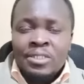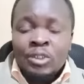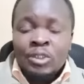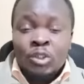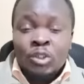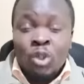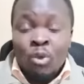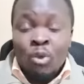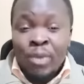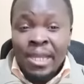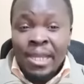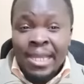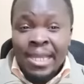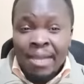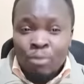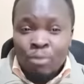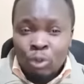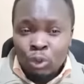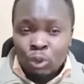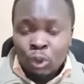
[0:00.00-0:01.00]
So
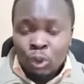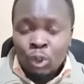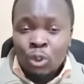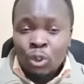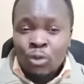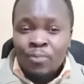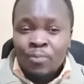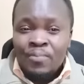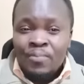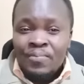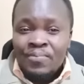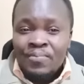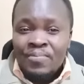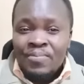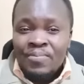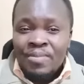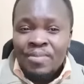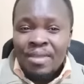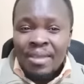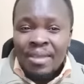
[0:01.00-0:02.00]
William Ruto
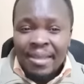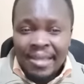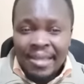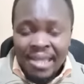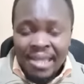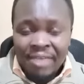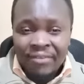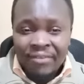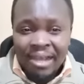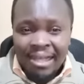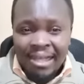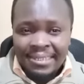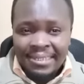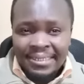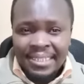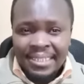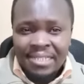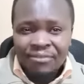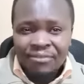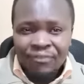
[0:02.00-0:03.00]
never
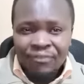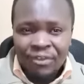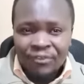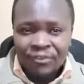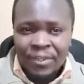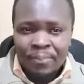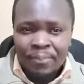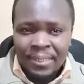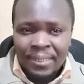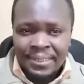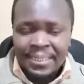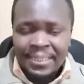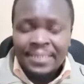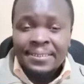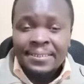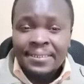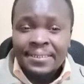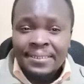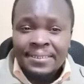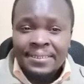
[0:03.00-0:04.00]
attained
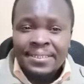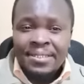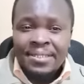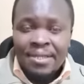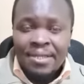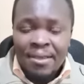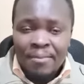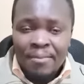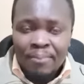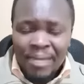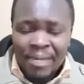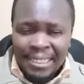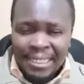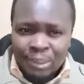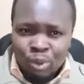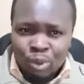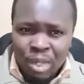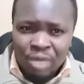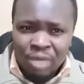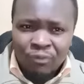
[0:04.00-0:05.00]
50%
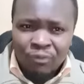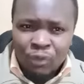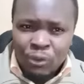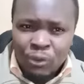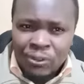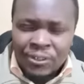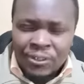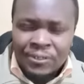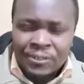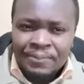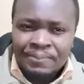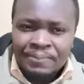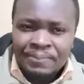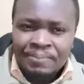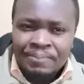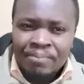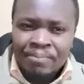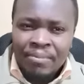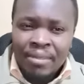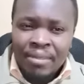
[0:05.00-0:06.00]
plus one vote.
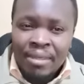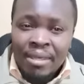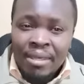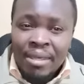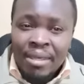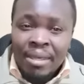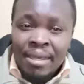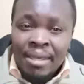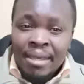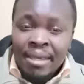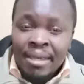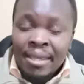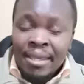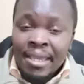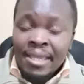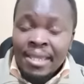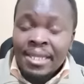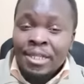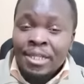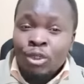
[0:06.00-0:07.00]

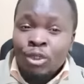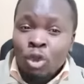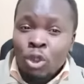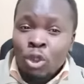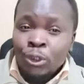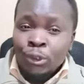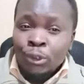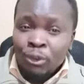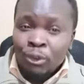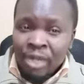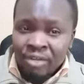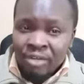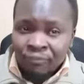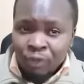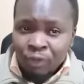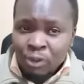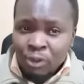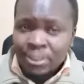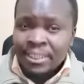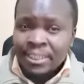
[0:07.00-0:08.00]
And it also
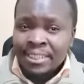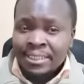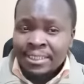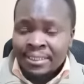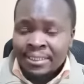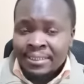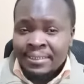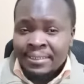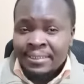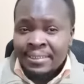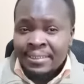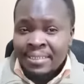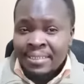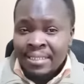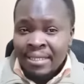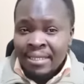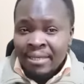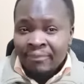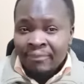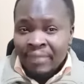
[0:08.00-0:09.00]
reinforces
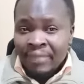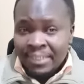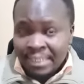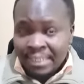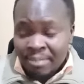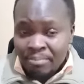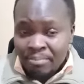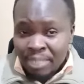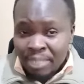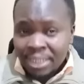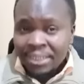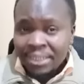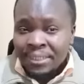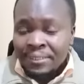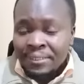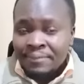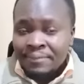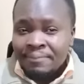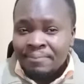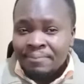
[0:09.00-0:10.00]
the
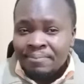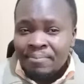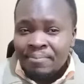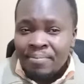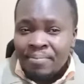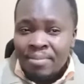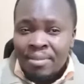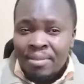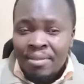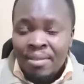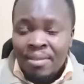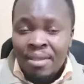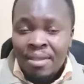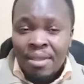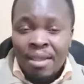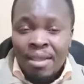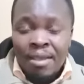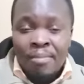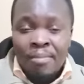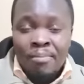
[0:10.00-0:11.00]
submission
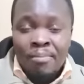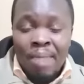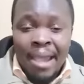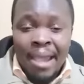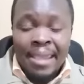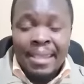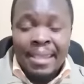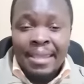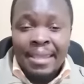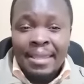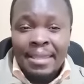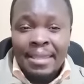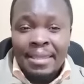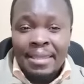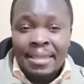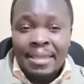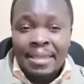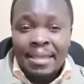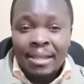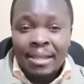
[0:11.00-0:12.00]
by
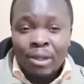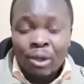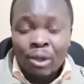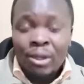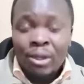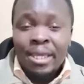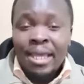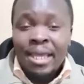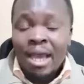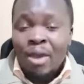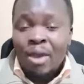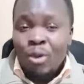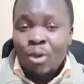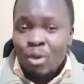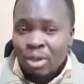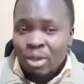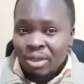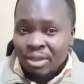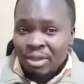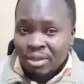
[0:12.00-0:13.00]
lawyer
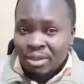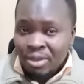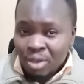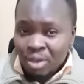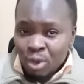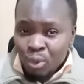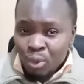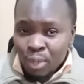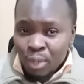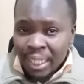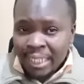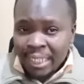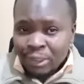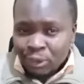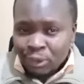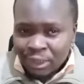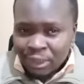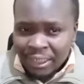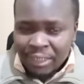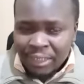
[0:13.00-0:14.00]
Willie
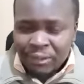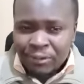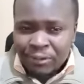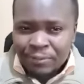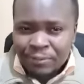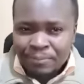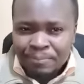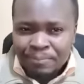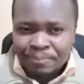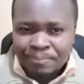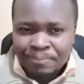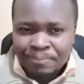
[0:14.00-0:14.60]
Sotieno,